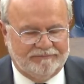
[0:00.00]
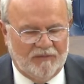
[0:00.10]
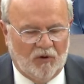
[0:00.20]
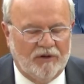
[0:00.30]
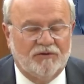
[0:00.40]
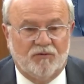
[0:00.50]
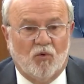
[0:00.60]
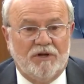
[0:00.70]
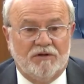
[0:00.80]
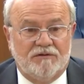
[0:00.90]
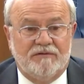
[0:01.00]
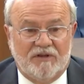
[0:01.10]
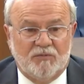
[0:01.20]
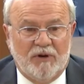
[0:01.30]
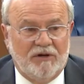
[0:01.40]
or his 4 years of
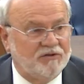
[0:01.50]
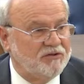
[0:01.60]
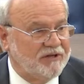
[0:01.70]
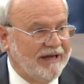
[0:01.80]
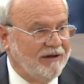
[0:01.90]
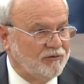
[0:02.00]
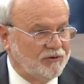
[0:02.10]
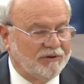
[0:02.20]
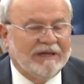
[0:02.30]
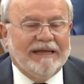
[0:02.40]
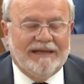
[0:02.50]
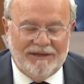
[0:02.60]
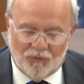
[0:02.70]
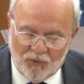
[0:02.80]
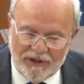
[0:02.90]
experience as a counselor,
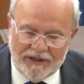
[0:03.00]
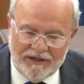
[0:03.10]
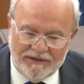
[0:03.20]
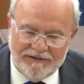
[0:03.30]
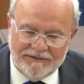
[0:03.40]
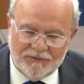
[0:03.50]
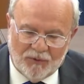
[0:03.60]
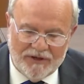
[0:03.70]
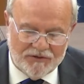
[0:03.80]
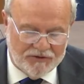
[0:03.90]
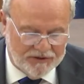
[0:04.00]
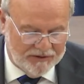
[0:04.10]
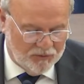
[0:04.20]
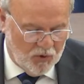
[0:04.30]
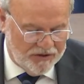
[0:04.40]
really raises
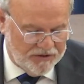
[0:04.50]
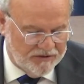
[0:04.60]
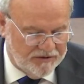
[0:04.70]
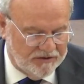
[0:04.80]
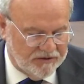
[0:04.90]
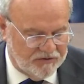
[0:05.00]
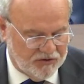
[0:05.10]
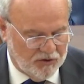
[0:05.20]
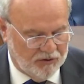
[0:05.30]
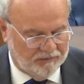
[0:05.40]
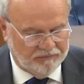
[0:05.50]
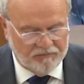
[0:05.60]
questions and concern.